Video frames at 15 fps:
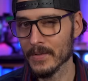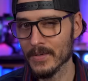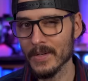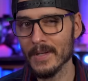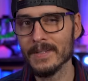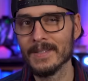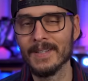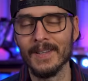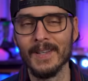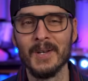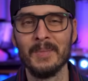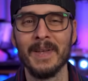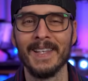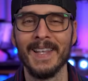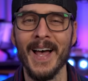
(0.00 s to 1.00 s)
just a
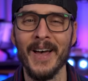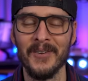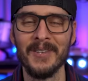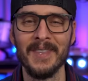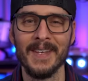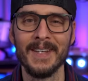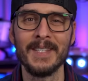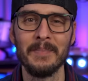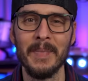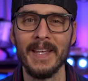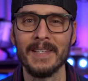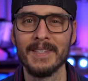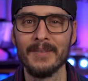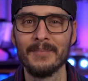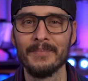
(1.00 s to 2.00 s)
little bit louder than
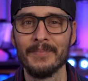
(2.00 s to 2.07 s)
expected.